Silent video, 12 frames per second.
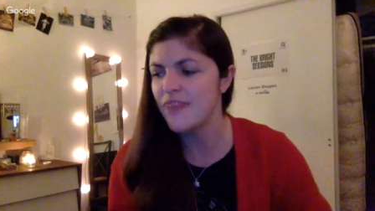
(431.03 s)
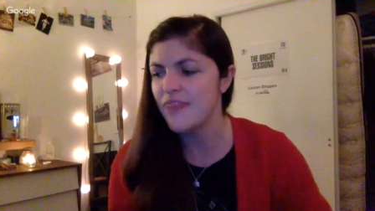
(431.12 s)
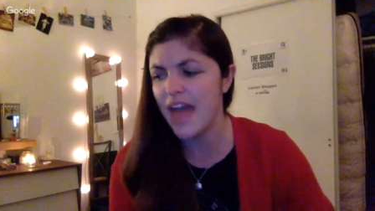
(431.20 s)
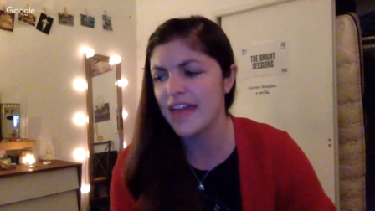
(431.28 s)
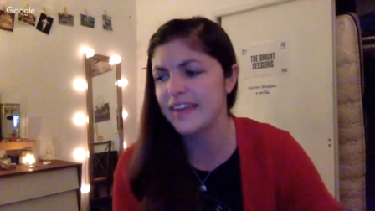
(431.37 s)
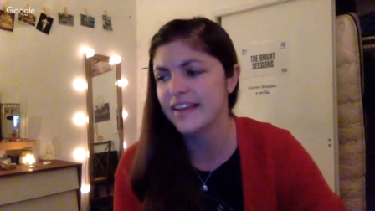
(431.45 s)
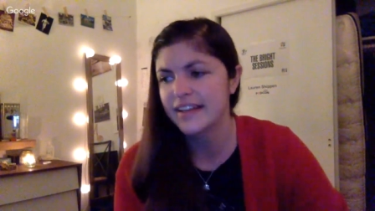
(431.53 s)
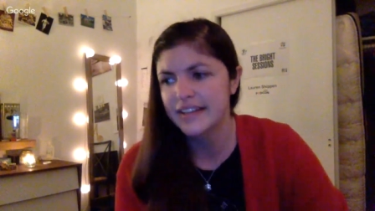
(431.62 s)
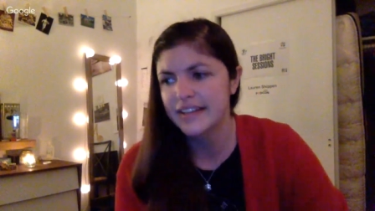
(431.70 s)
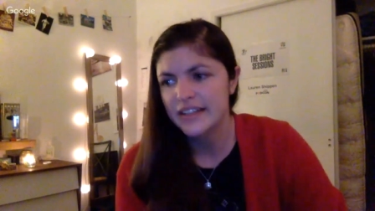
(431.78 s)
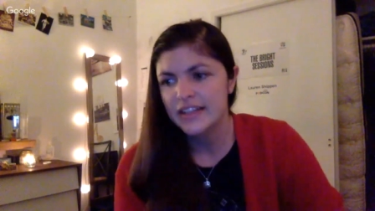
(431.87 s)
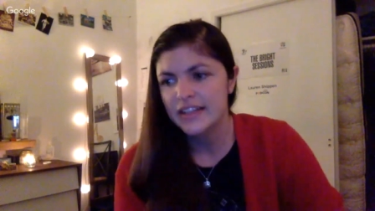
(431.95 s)
and
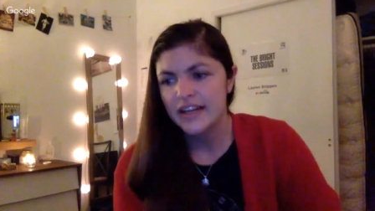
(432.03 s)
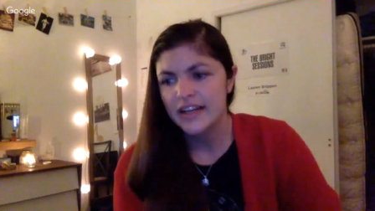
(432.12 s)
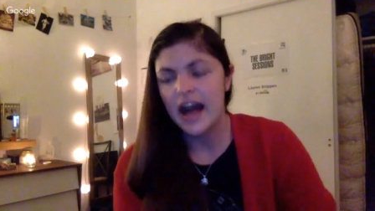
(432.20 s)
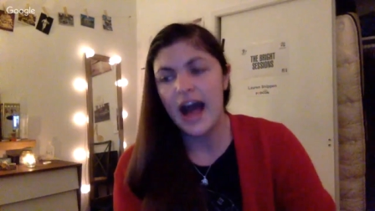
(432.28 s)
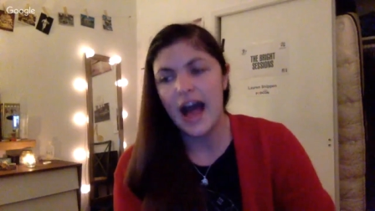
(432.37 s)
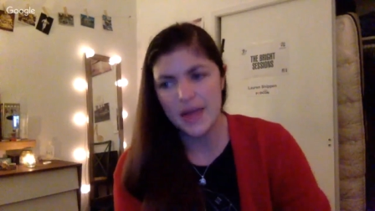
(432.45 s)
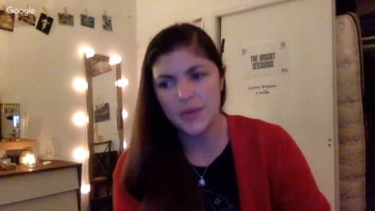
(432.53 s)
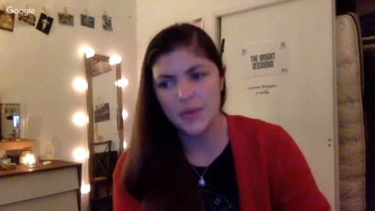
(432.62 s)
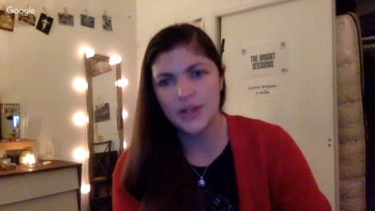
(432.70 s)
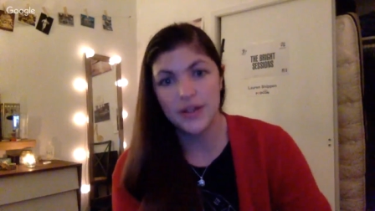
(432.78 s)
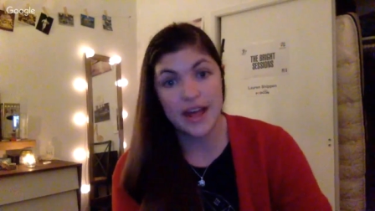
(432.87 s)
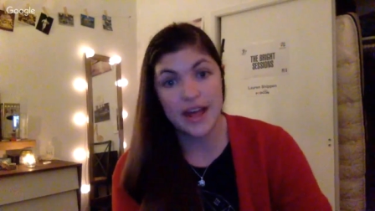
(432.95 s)
then
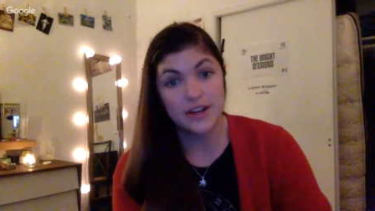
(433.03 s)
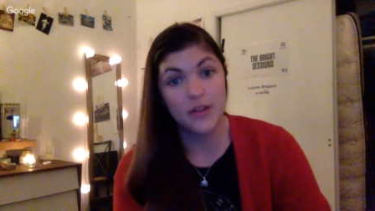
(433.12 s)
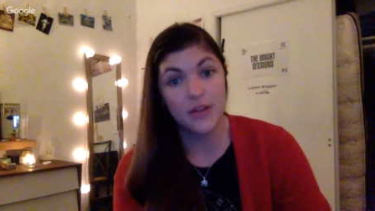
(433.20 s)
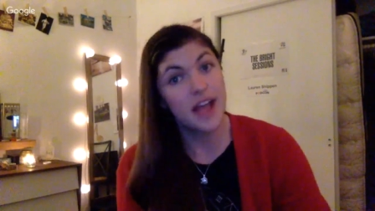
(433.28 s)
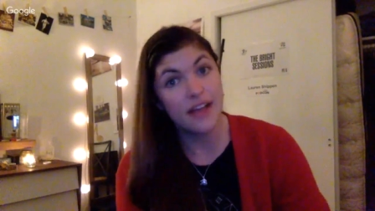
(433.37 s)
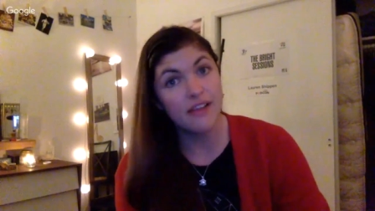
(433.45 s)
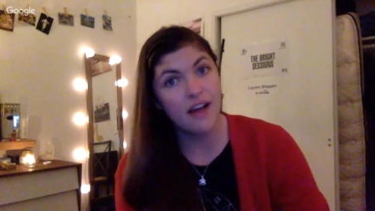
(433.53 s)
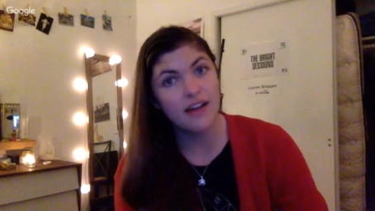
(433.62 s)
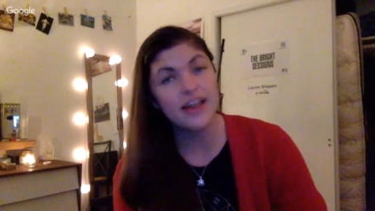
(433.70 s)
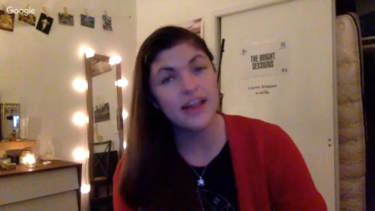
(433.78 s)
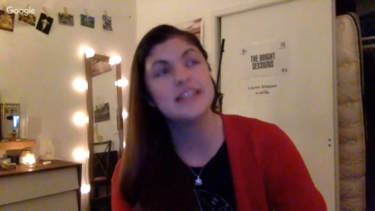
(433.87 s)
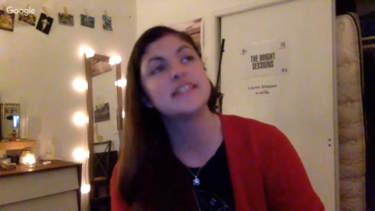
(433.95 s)
I will edit all the
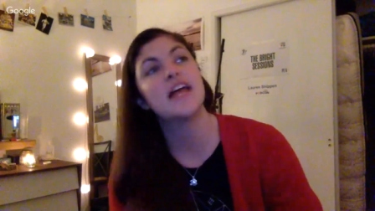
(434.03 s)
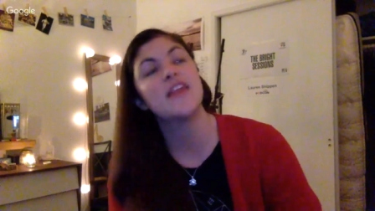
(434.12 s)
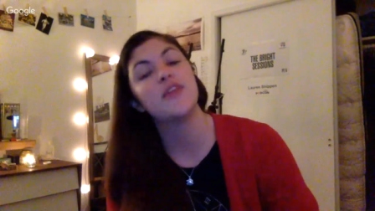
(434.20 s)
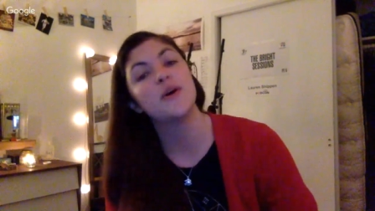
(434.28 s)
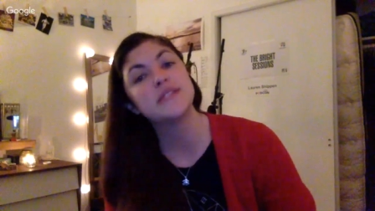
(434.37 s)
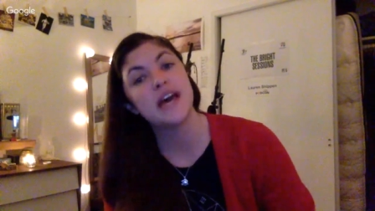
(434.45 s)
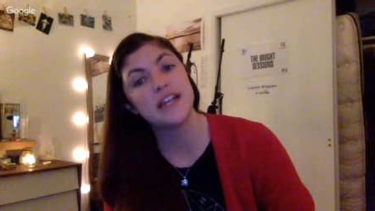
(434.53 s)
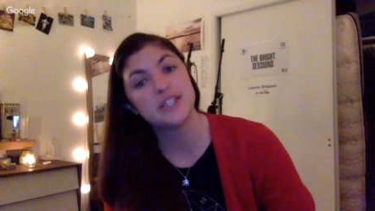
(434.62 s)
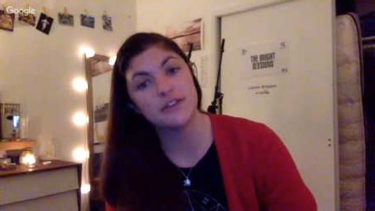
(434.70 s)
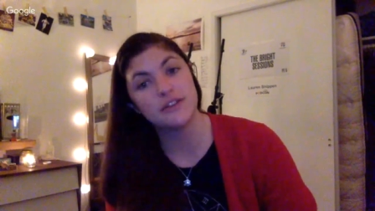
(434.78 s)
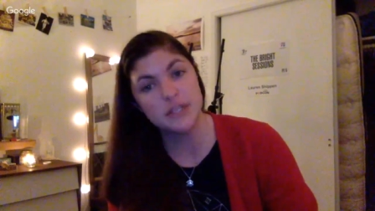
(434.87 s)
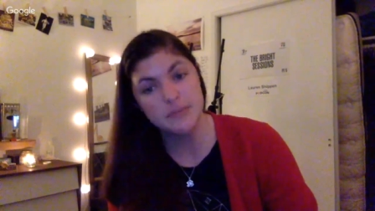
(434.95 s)
dialogue and send those
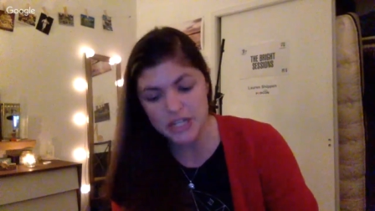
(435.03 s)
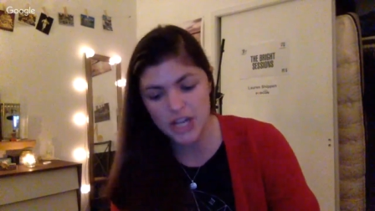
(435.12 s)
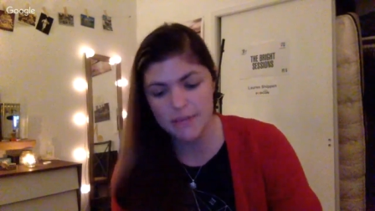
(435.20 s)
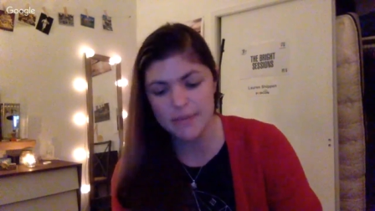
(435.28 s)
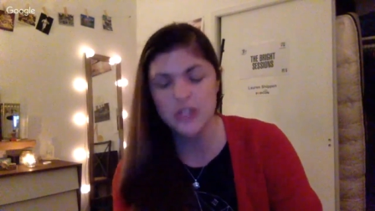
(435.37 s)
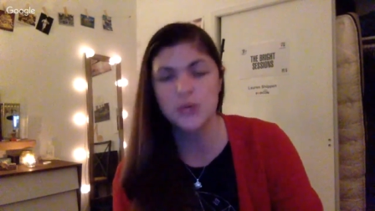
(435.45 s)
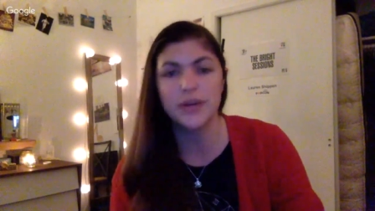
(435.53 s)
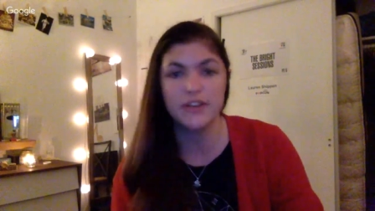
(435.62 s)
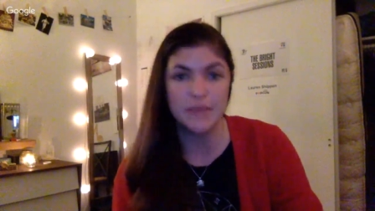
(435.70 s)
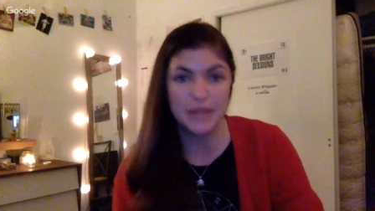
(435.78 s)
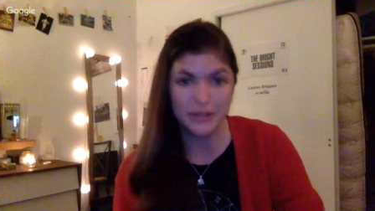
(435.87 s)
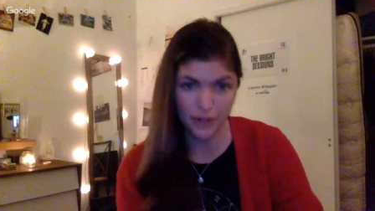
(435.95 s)
edits over to Misha. Misha will
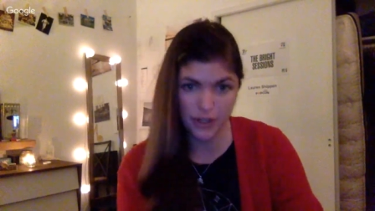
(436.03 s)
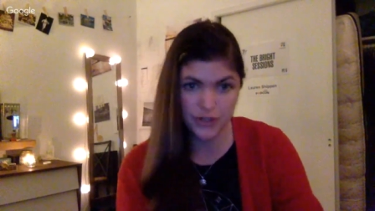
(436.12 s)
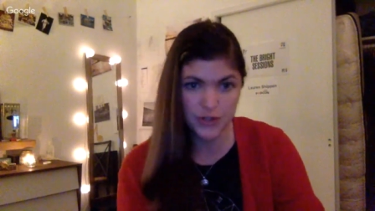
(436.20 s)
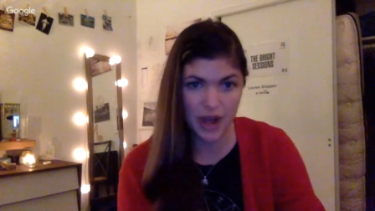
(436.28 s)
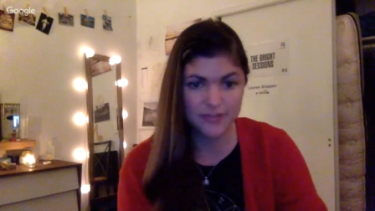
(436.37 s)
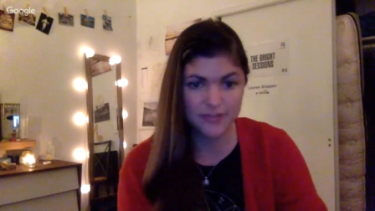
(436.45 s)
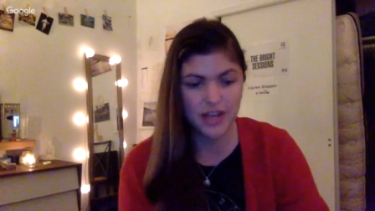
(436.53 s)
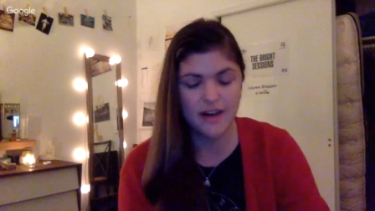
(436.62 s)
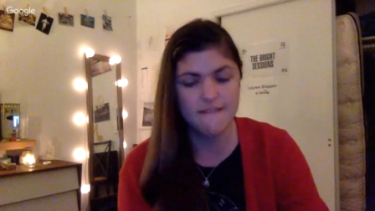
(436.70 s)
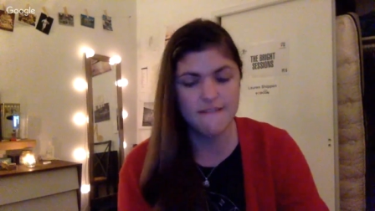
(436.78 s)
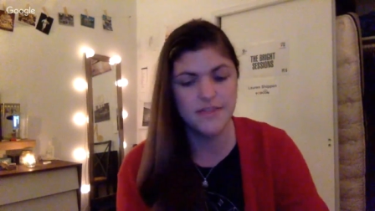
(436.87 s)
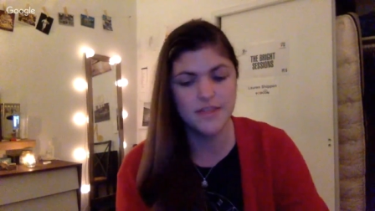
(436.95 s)
give me a first draft
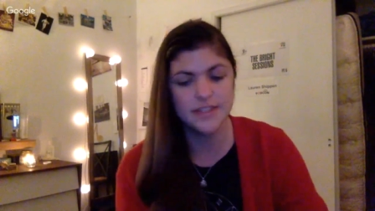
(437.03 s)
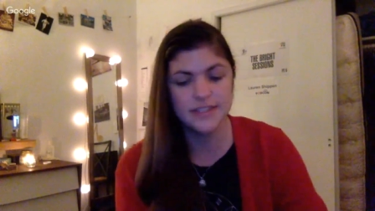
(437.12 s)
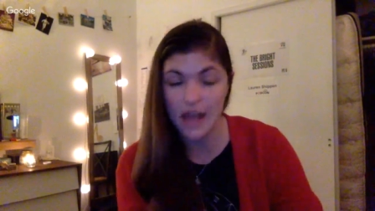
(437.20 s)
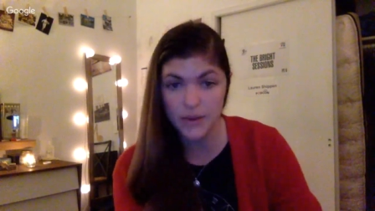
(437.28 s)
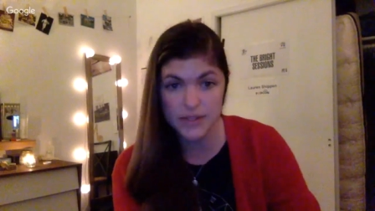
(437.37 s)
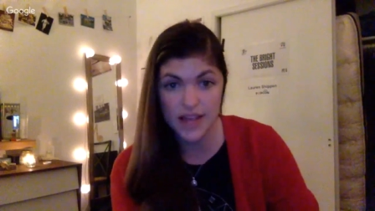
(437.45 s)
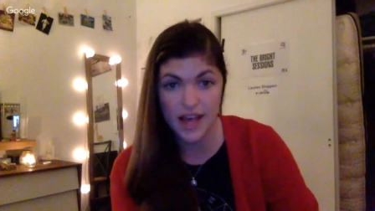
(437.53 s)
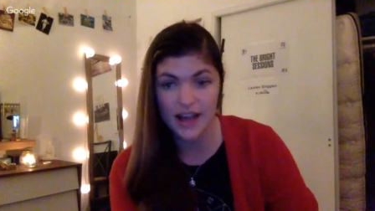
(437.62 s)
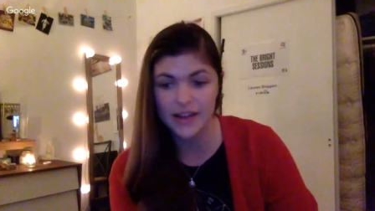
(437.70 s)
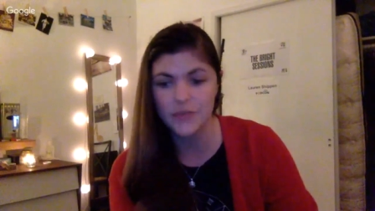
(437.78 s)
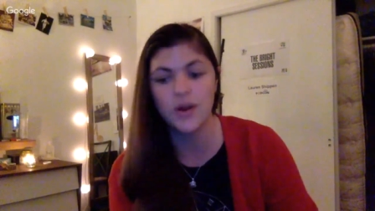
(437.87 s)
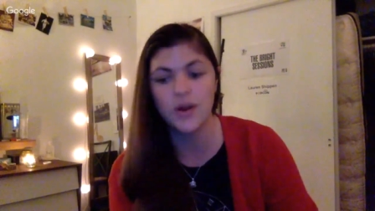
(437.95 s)
of the sound
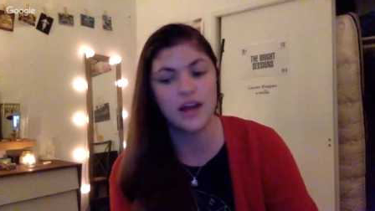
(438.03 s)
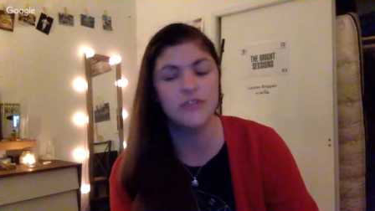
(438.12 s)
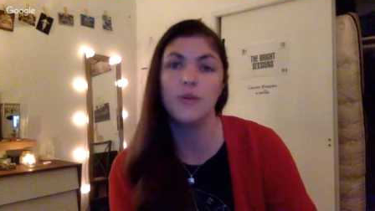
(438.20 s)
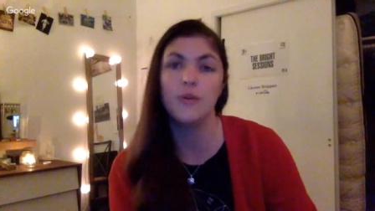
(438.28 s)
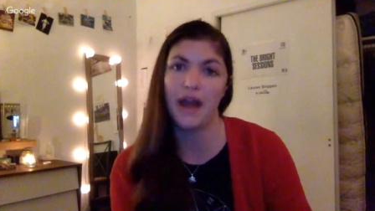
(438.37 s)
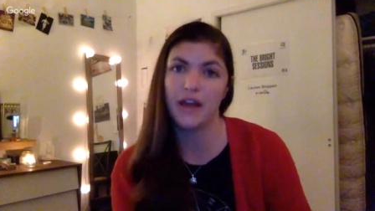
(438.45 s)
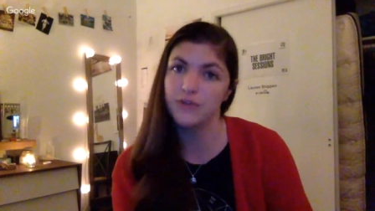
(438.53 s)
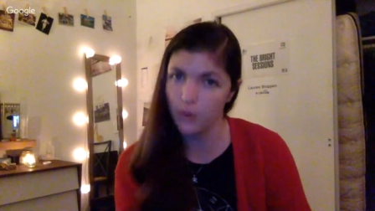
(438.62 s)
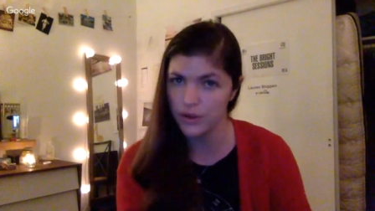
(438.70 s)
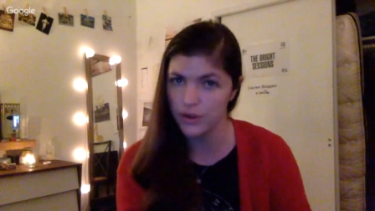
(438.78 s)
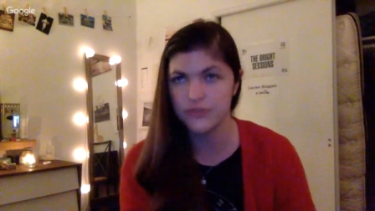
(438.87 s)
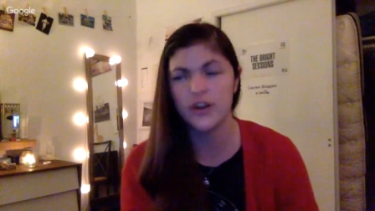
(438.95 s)
design, and we'll kind of go back and
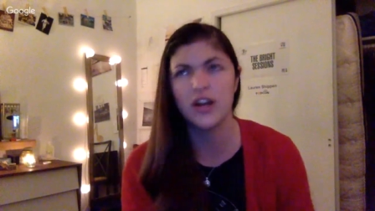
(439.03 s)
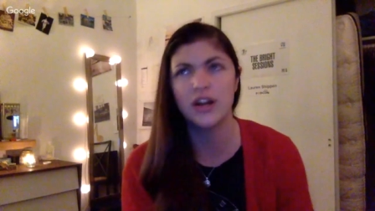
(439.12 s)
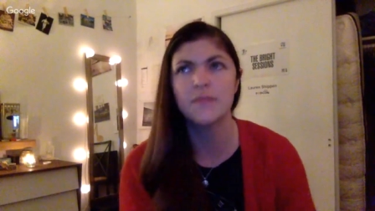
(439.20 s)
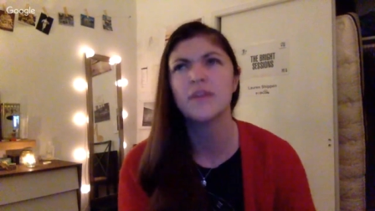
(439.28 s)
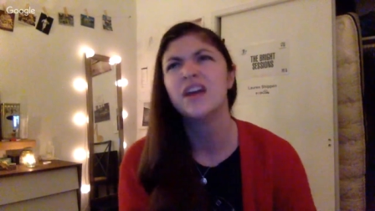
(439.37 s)
forth for